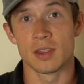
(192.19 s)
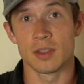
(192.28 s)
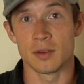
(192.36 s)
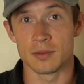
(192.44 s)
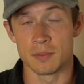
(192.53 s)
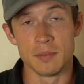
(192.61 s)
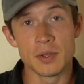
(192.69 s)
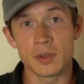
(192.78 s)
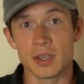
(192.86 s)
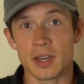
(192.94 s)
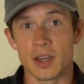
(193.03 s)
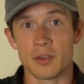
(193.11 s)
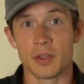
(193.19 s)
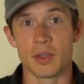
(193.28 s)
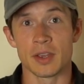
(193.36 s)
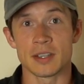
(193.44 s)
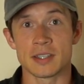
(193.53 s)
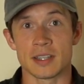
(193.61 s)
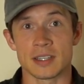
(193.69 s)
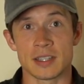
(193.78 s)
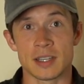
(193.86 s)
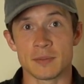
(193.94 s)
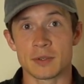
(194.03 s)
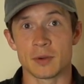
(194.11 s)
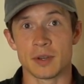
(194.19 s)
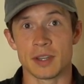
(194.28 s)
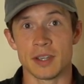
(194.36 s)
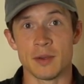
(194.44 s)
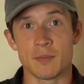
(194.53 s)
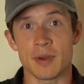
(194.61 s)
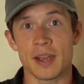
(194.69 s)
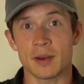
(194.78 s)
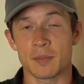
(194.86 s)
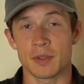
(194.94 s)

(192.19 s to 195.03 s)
there's a million other things that sleep's going to impact,